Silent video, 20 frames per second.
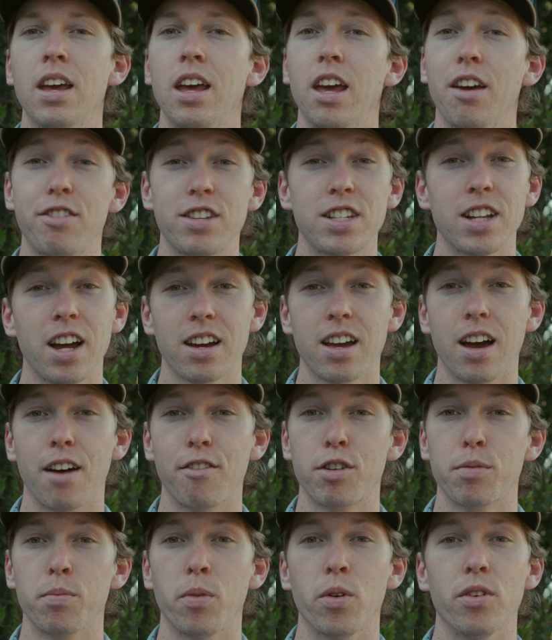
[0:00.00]
if it's not
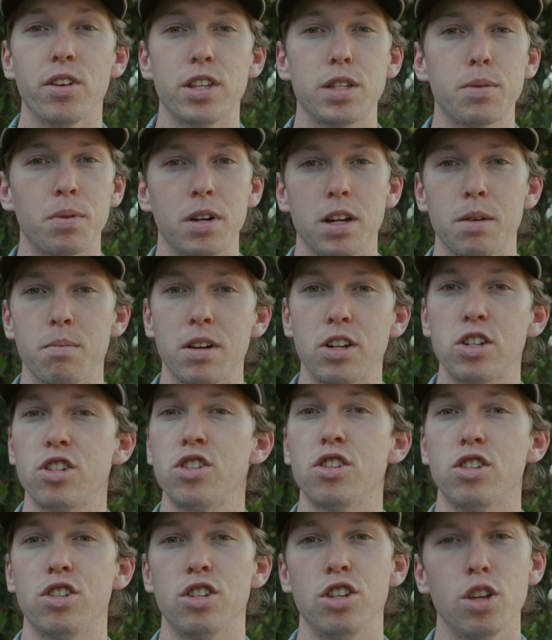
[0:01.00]
comfortable, it's pretty
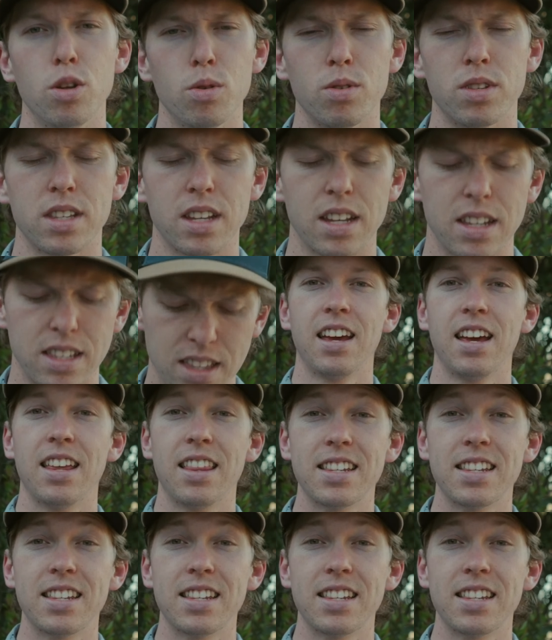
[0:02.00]
much just useless.